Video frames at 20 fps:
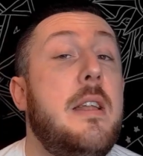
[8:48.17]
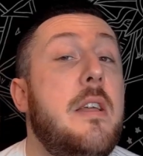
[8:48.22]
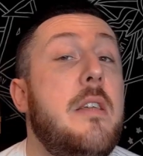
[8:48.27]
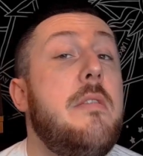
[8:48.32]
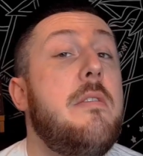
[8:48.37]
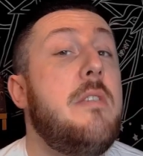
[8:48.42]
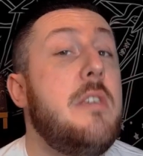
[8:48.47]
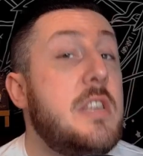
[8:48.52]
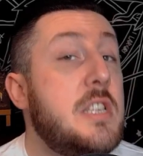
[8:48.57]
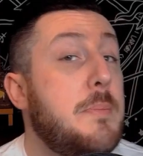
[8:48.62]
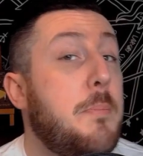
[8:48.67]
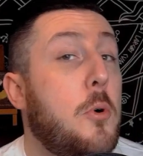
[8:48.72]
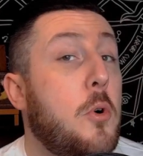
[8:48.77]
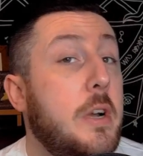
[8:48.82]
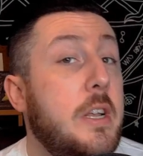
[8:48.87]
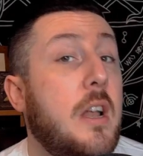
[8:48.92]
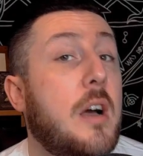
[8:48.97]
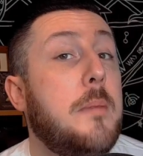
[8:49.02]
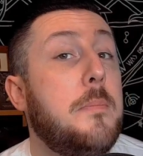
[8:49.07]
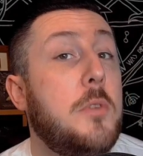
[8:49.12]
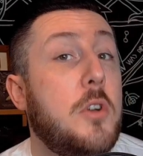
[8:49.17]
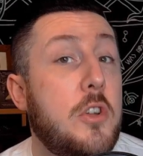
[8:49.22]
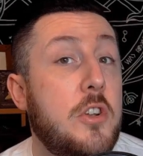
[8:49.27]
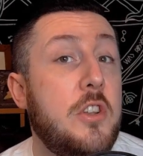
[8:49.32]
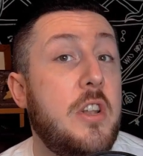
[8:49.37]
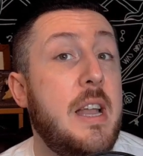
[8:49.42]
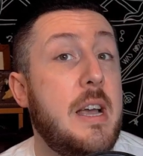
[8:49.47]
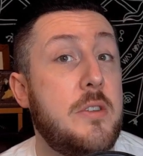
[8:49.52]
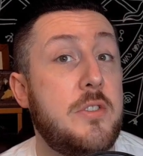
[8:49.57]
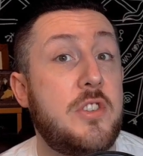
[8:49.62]
then at this point I'm
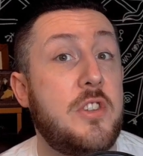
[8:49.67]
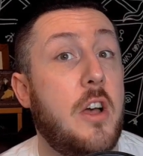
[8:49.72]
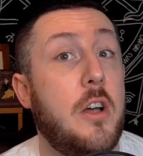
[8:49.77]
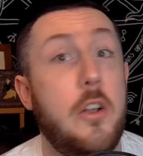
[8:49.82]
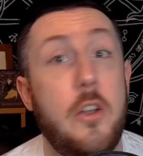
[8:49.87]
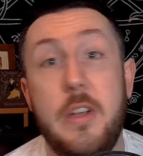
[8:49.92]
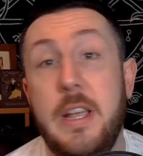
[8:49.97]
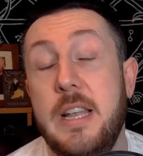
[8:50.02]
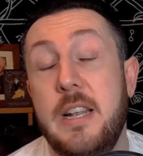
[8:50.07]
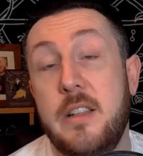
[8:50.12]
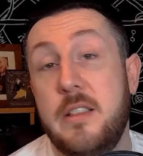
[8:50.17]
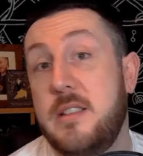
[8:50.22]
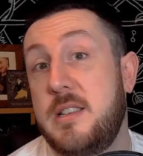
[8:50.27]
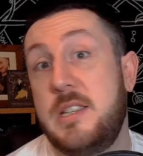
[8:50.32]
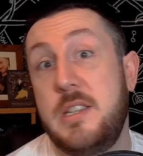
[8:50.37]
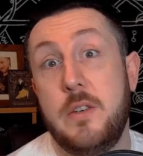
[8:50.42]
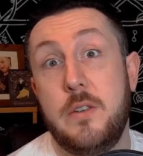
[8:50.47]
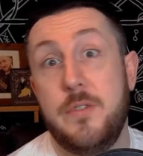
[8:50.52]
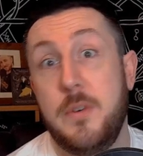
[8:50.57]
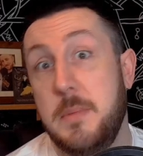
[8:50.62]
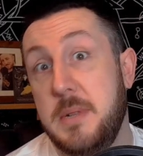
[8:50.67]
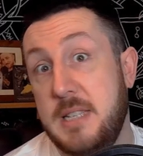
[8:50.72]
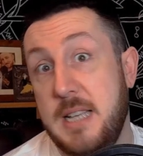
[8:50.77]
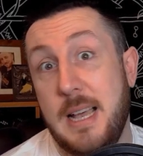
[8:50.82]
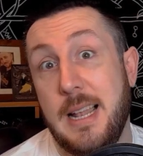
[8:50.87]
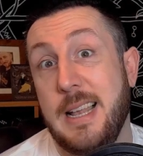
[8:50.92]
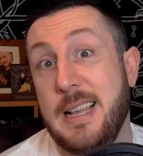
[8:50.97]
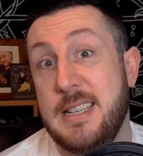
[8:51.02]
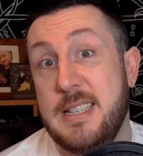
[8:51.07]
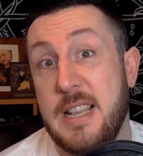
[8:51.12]
gonna now start looking at the silver
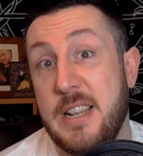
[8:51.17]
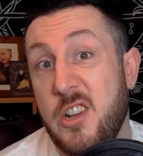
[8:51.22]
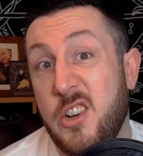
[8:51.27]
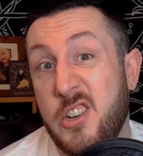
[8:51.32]
metallics in